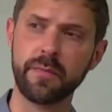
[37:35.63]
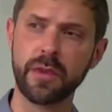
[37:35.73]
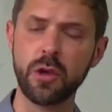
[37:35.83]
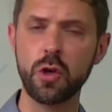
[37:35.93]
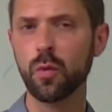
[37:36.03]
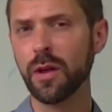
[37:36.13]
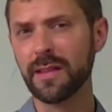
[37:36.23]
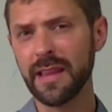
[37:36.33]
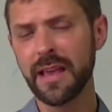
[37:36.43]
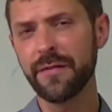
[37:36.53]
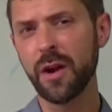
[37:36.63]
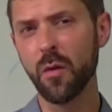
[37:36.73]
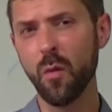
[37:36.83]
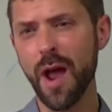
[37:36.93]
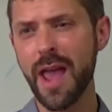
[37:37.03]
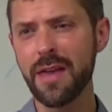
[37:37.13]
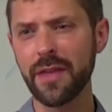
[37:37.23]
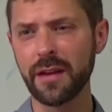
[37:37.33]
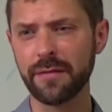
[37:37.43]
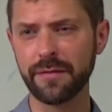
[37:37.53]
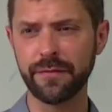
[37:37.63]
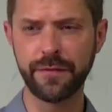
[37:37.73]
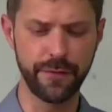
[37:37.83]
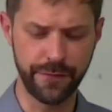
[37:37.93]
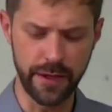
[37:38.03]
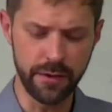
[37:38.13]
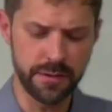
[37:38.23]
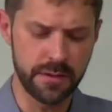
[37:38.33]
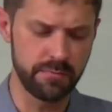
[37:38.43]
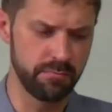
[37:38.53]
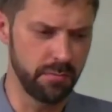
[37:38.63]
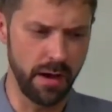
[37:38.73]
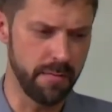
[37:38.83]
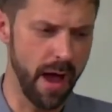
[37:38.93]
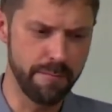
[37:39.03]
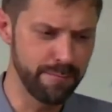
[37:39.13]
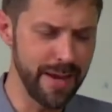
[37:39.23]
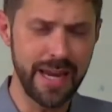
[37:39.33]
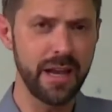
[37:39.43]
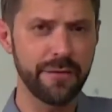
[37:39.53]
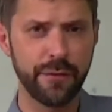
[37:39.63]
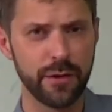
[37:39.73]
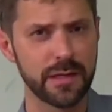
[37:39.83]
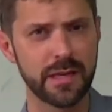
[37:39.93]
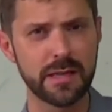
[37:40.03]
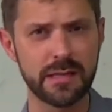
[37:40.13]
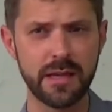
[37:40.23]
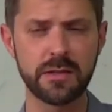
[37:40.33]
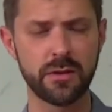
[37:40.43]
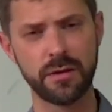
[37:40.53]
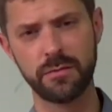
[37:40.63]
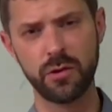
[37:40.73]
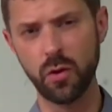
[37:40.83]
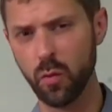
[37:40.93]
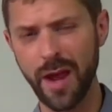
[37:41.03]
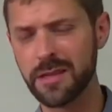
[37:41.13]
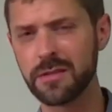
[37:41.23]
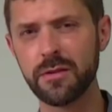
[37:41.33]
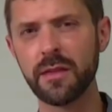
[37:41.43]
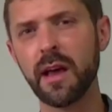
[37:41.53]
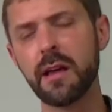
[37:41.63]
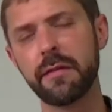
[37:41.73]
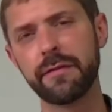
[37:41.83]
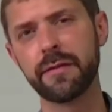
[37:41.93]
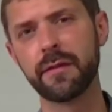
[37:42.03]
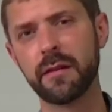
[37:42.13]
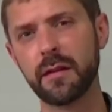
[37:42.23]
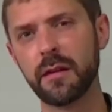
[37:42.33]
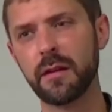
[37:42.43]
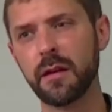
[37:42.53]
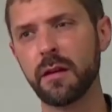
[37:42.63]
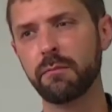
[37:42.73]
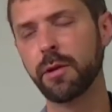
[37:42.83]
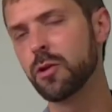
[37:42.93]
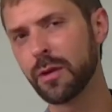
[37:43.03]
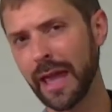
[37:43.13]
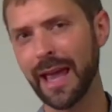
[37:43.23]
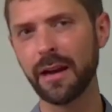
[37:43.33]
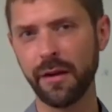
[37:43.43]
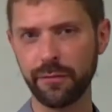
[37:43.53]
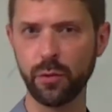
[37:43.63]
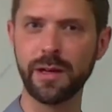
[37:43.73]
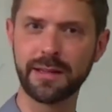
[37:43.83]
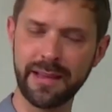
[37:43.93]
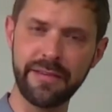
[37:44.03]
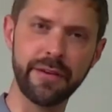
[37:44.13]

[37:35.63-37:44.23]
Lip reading: You will live in a way that fulfills a meaningful existence, or you'll waste your life. But you can't avoid living.